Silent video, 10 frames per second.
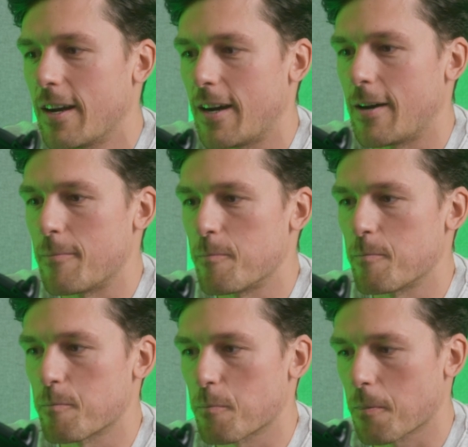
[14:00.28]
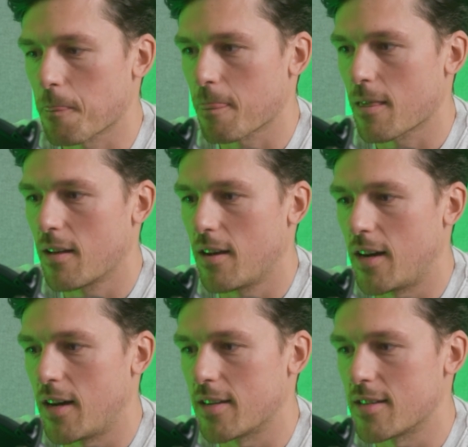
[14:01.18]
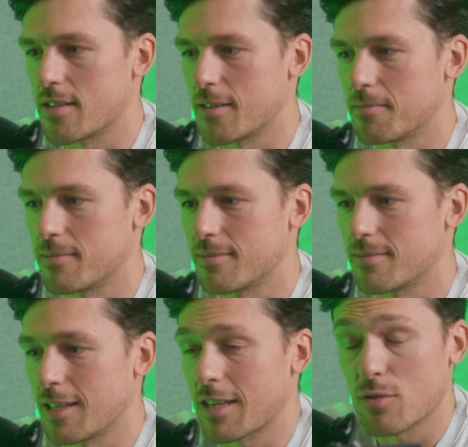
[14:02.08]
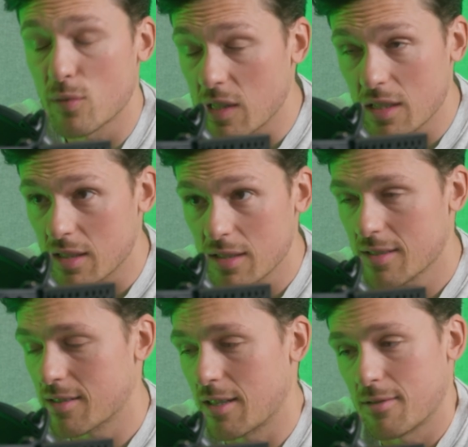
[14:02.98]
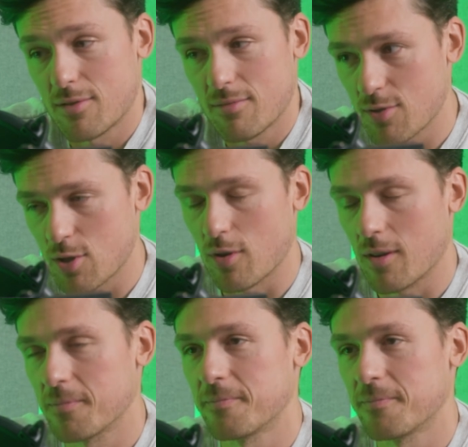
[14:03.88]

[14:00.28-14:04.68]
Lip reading: And electric vehicles, and so yeah.